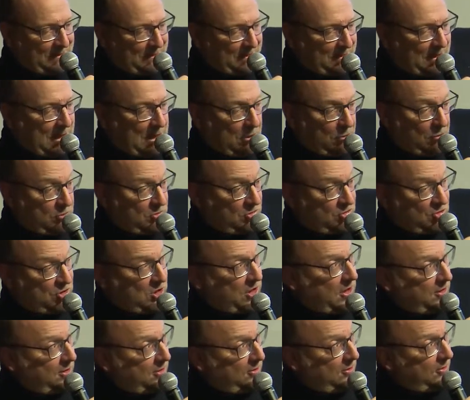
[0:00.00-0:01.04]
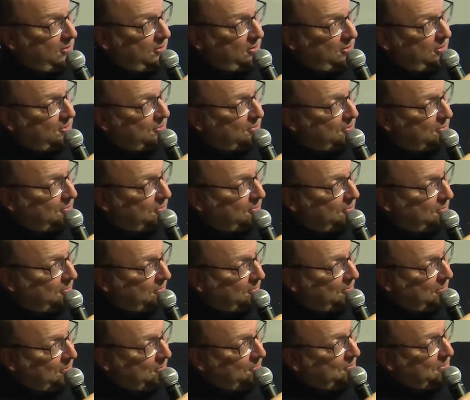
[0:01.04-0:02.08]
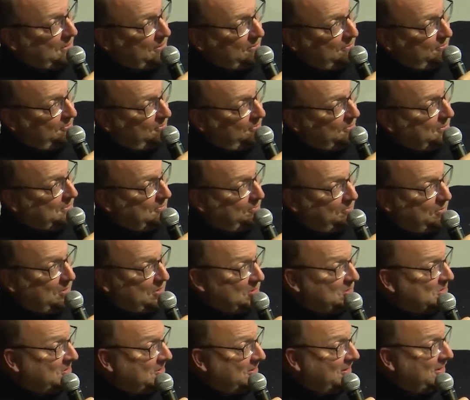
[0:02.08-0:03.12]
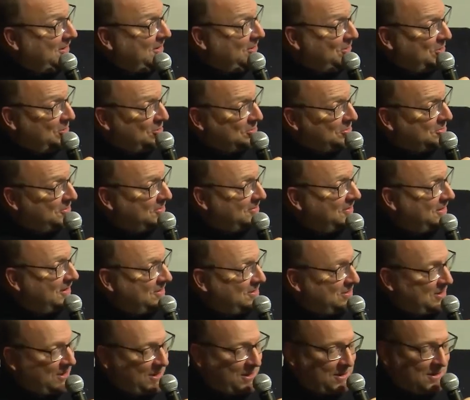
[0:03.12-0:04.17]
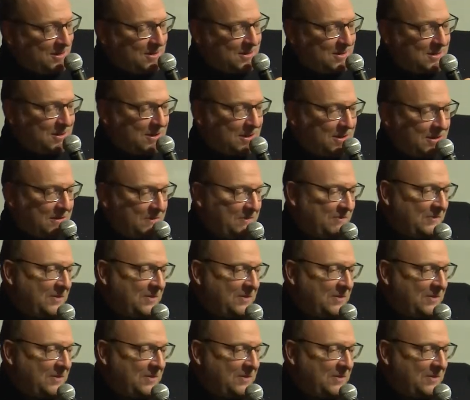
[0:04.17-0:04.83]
August Černigoj, who we personally knew as kids, yeah,